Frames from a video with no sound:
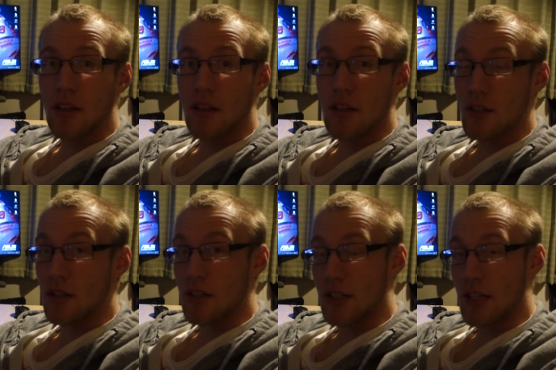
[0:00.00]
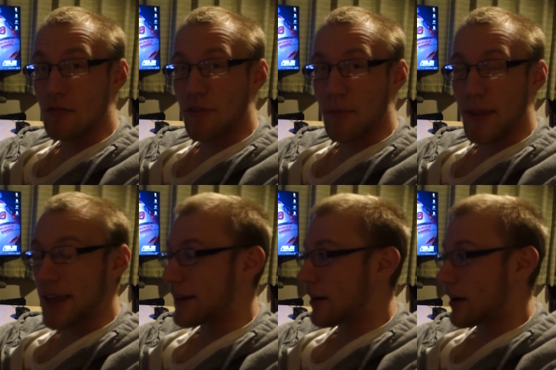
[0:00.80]
As you can see from
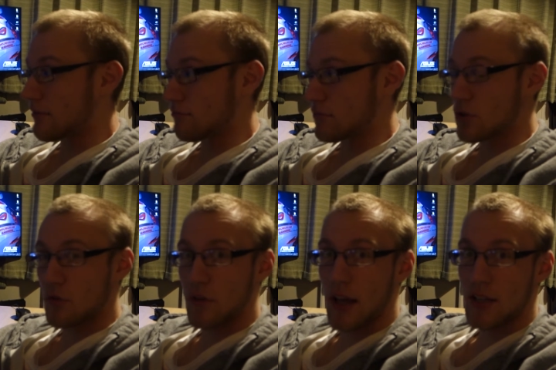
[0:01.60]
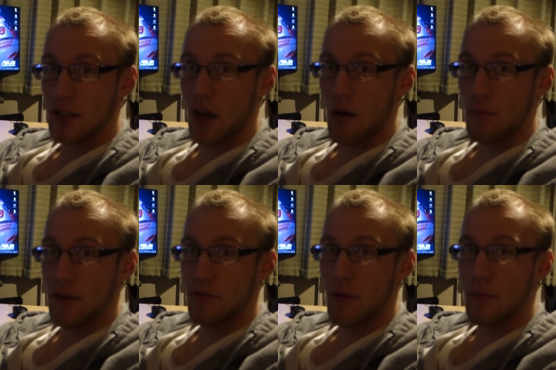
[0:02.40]
that, I sort of had to cut me
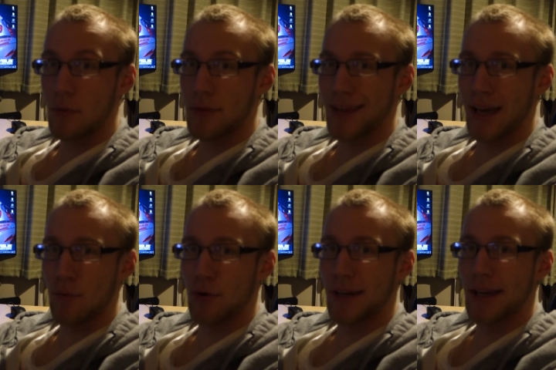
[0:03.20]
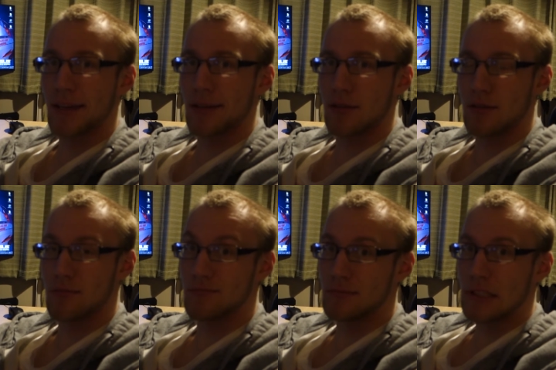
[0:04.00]
fumbling with the camera again because
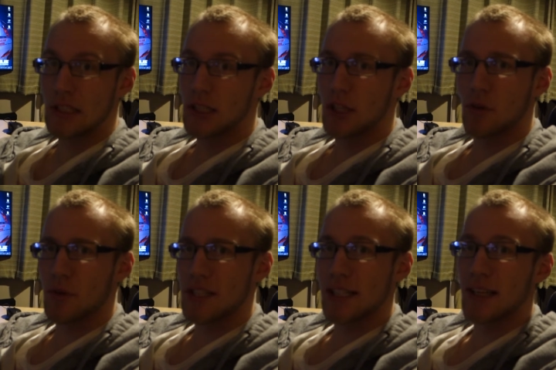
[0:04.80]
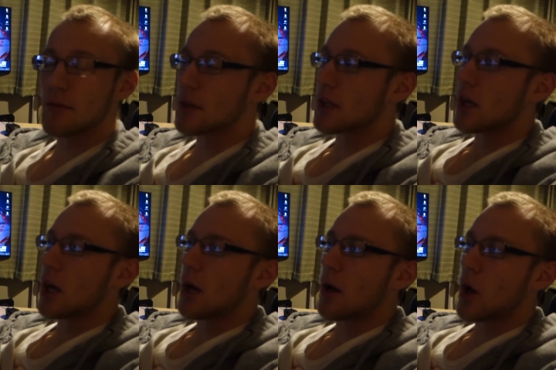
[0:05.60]
you don't want to see that.
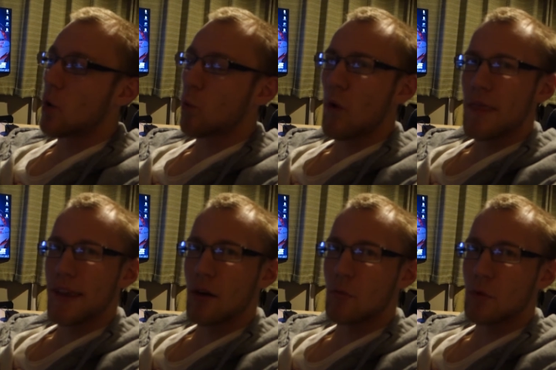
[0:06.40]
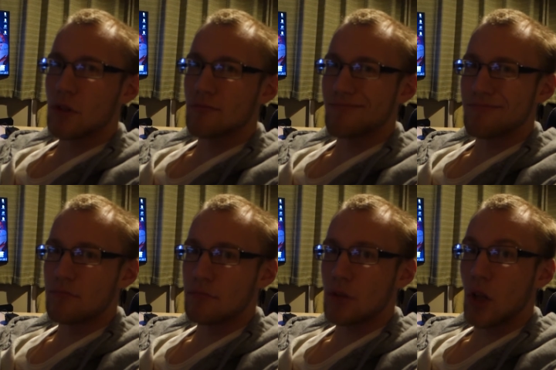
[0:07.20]
One thing I would
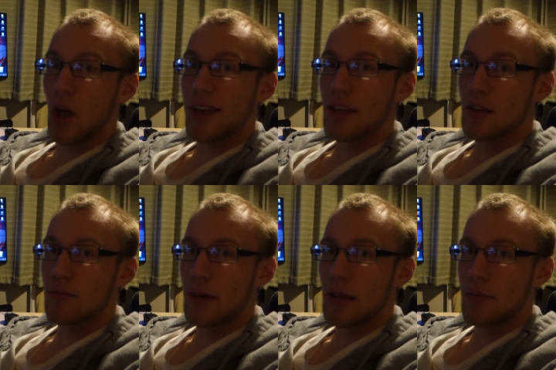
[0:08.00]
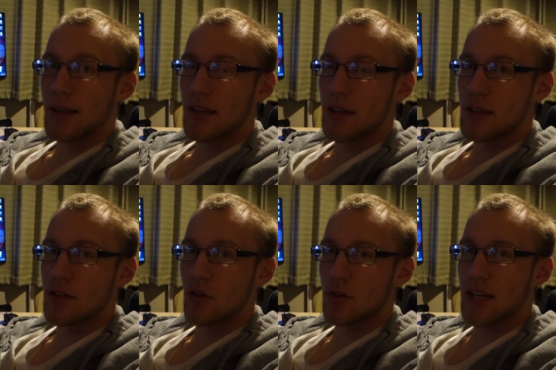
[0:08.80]
like, maybe, is
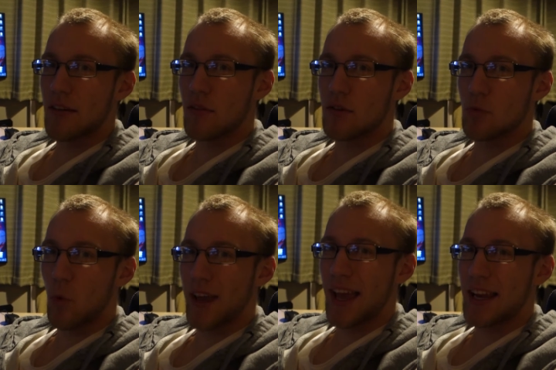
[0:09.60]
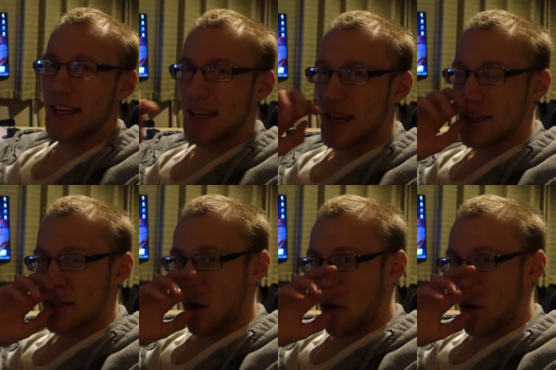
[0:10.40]
not to have those white LEDs